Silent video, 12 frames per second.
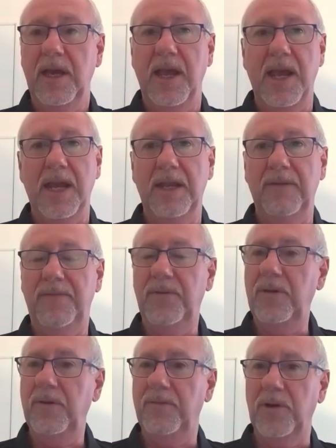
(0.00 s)
And if
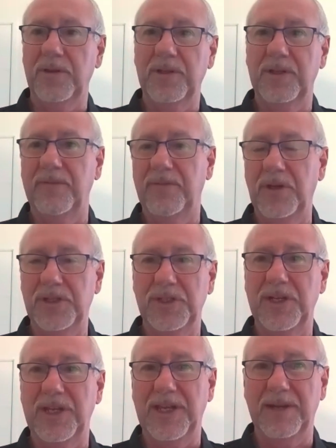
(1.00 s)
you've got the
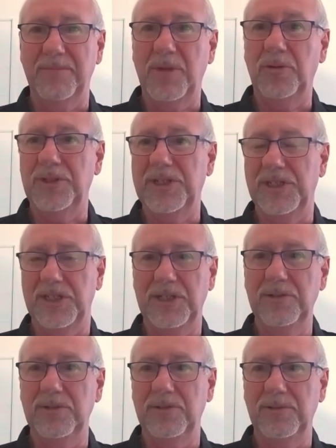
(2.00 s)
diversity and
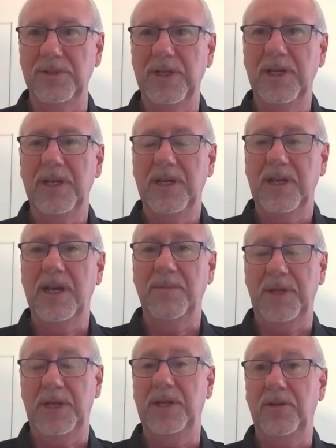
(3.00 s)
multi-skilled
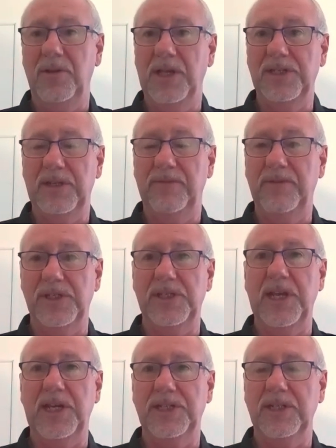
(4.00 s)
in all those different
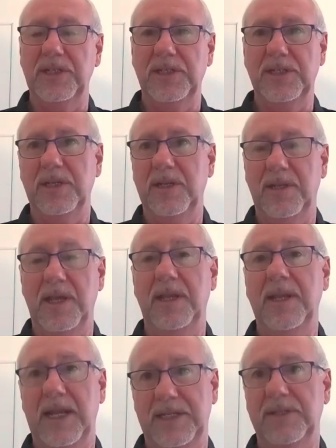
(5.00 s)
sections,
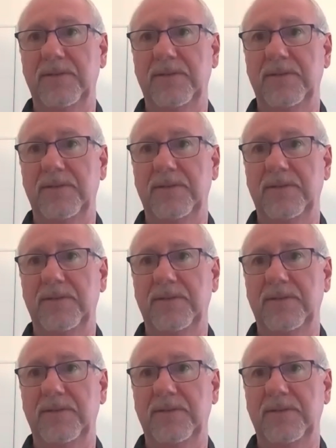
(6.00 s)
then that's